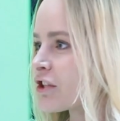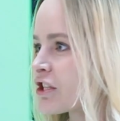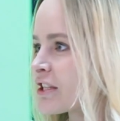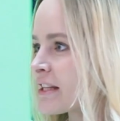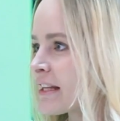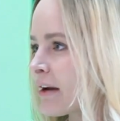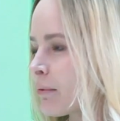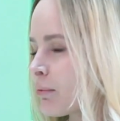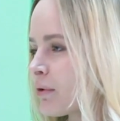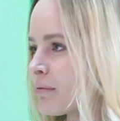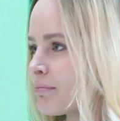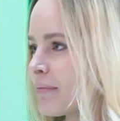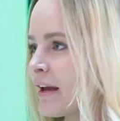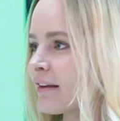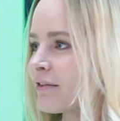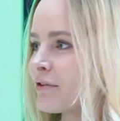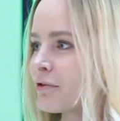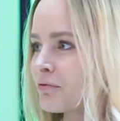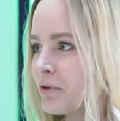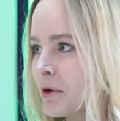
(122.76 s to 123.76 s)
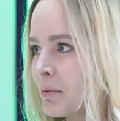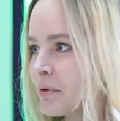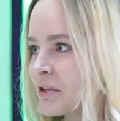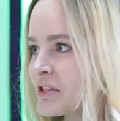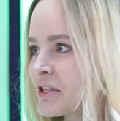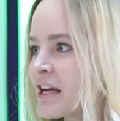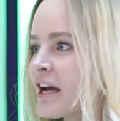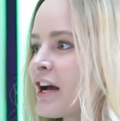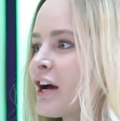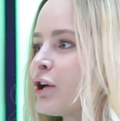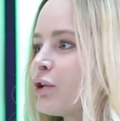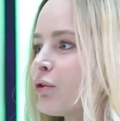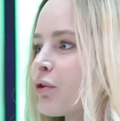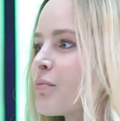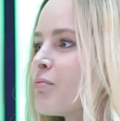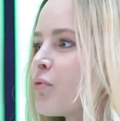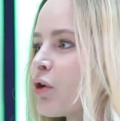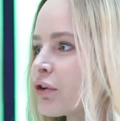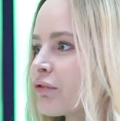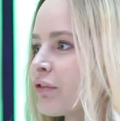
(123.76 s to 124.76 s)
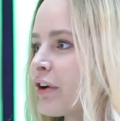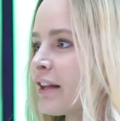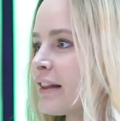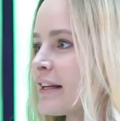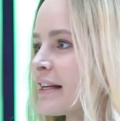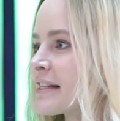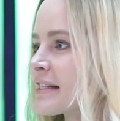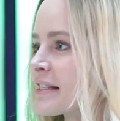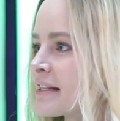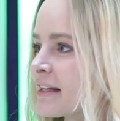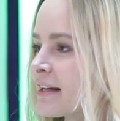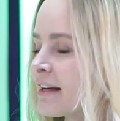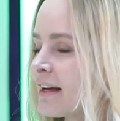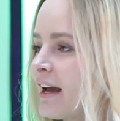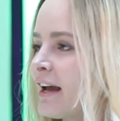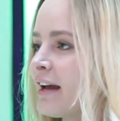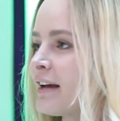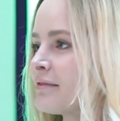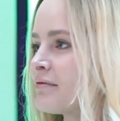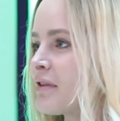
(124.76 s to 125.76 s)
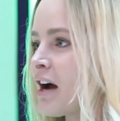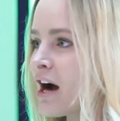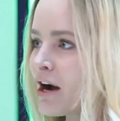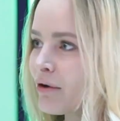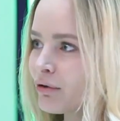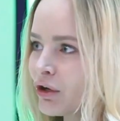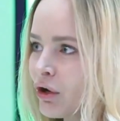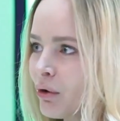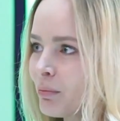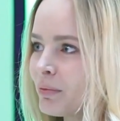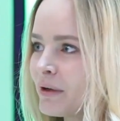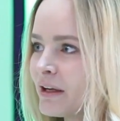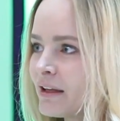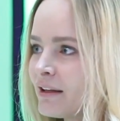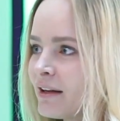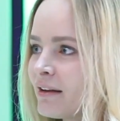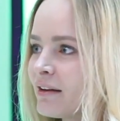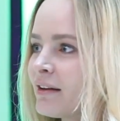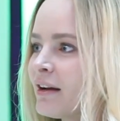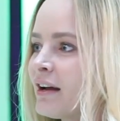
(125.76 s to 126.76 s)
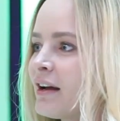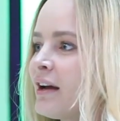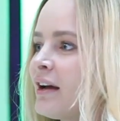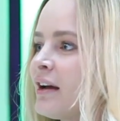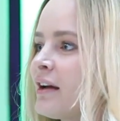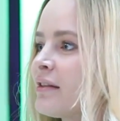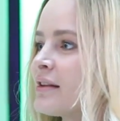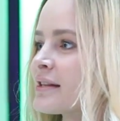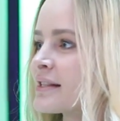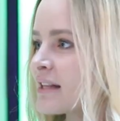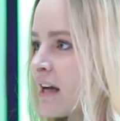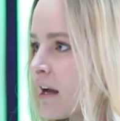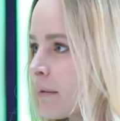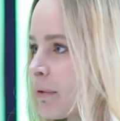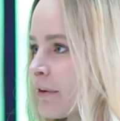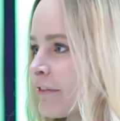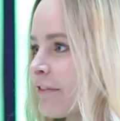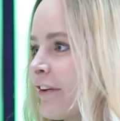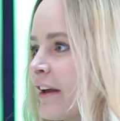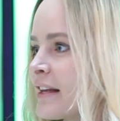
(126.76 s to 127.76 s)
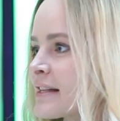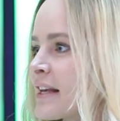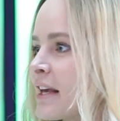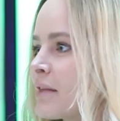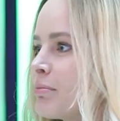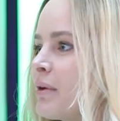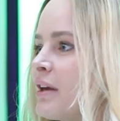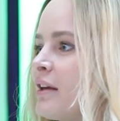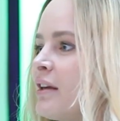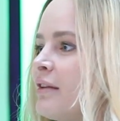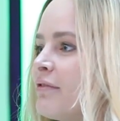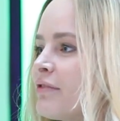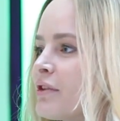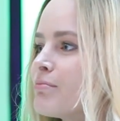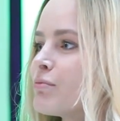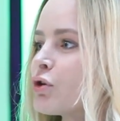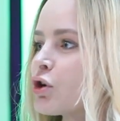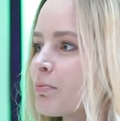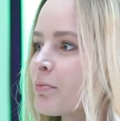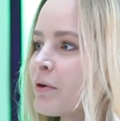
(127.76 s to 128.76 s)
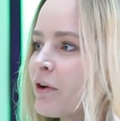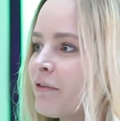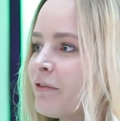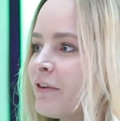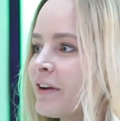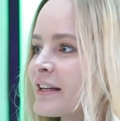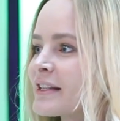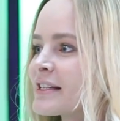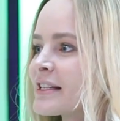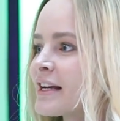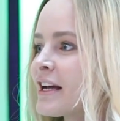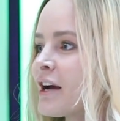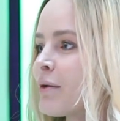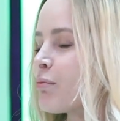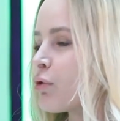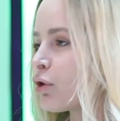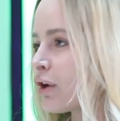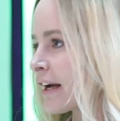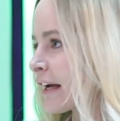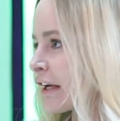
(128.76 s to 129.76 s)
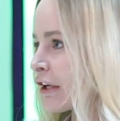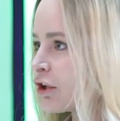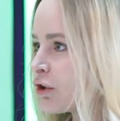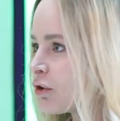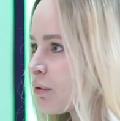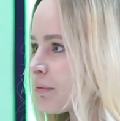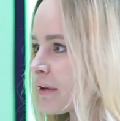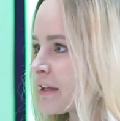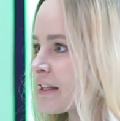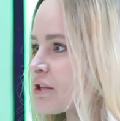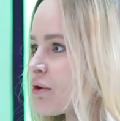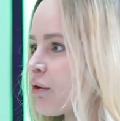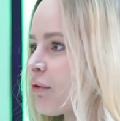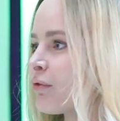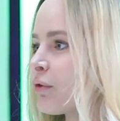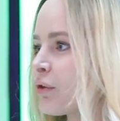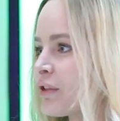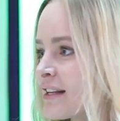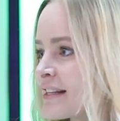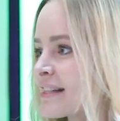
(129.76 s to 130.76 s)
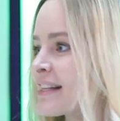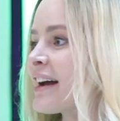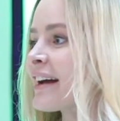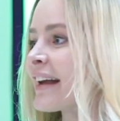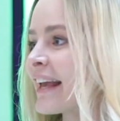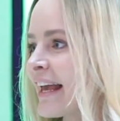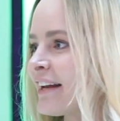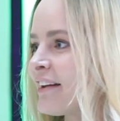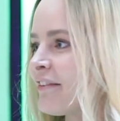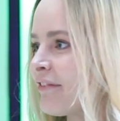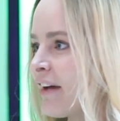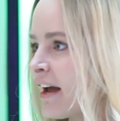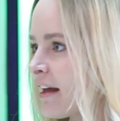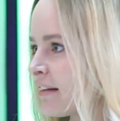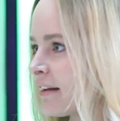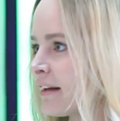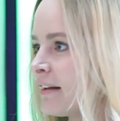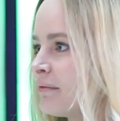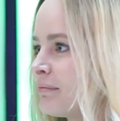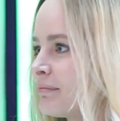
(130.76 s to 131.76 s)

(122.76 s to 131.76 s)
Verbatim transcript: that will make the robot look more realistic, and how, in your opinion, the cyberface can be even more perfect, more like a human, to avoid this uncanny valley?